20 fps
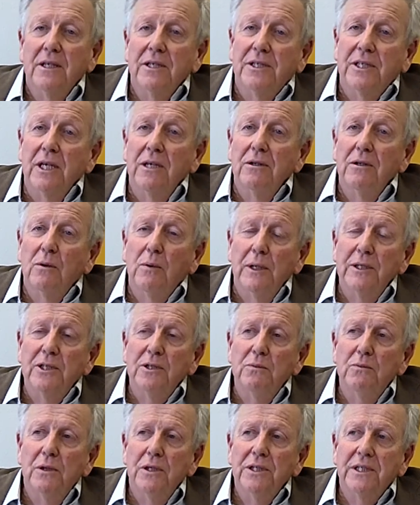So the
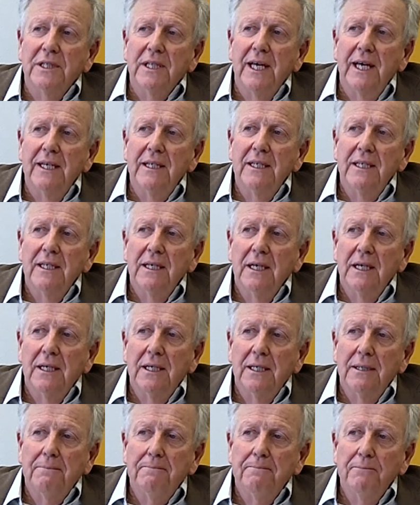question was then,
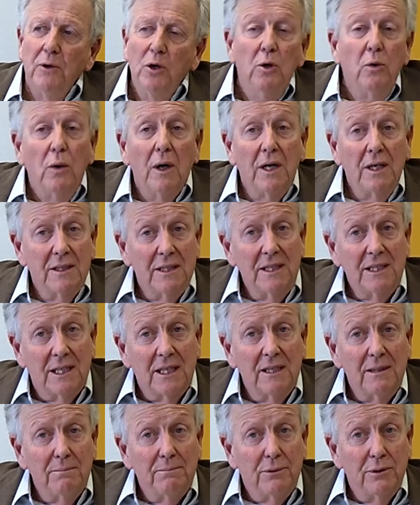who are these
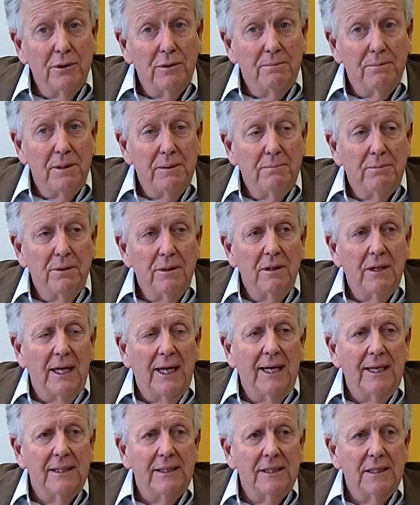unemployed people
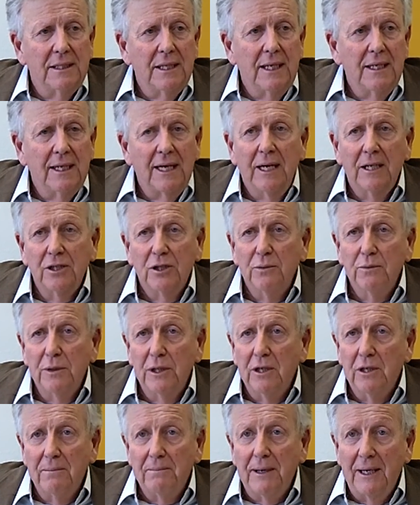and how should we
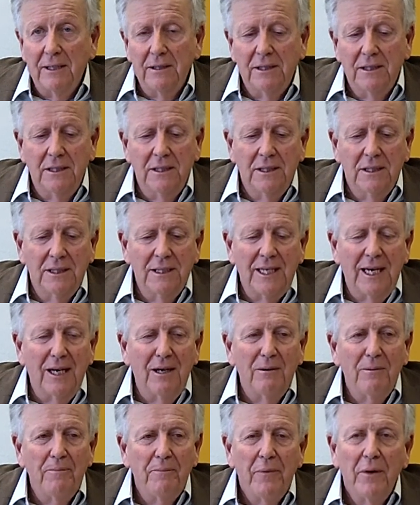go about it?
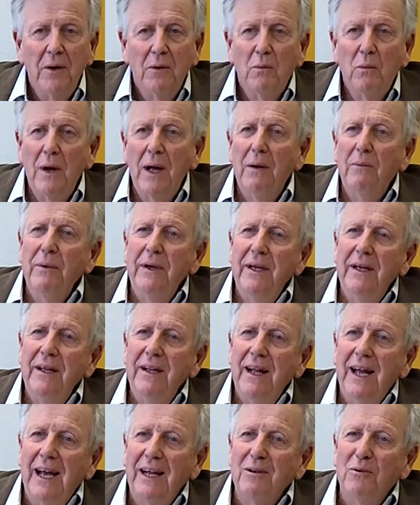Now, where we
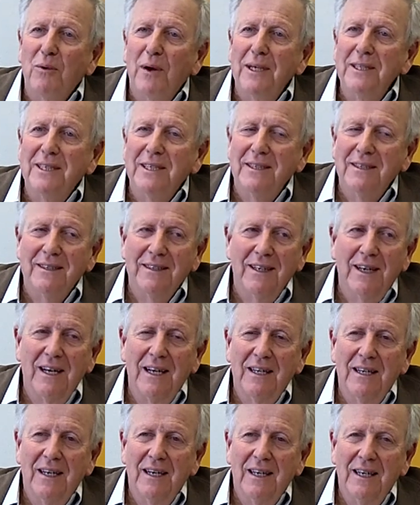had quite an
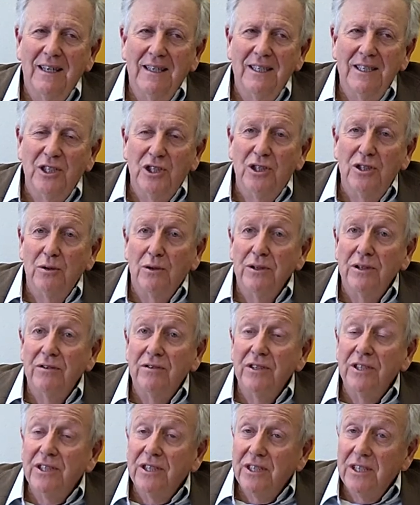issue on the
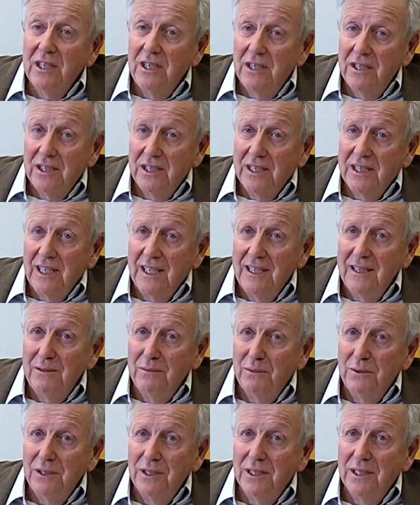research side
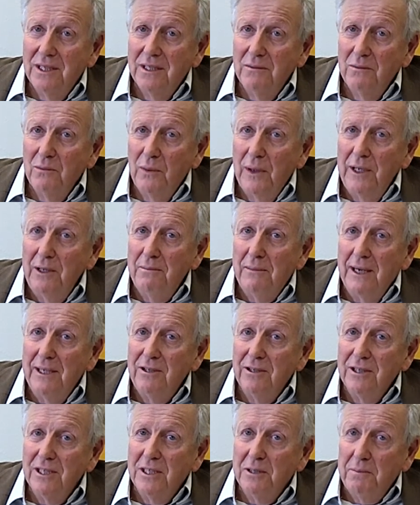was where you might
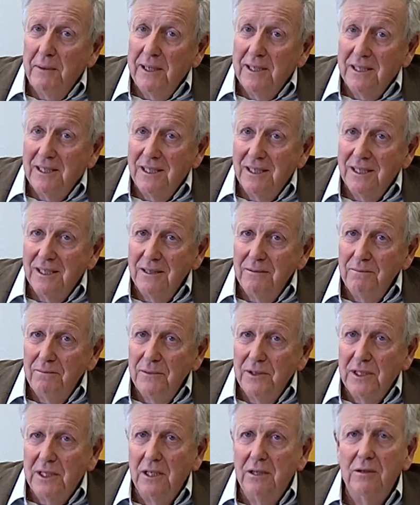not expect it.
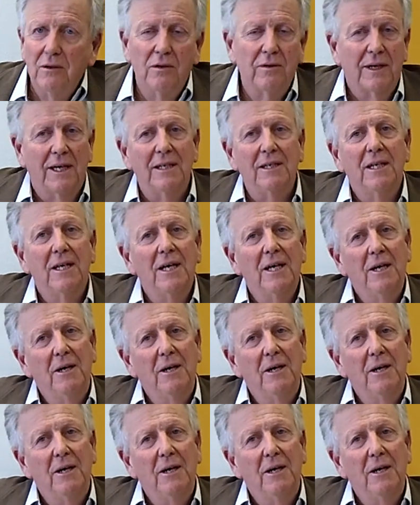So, all right,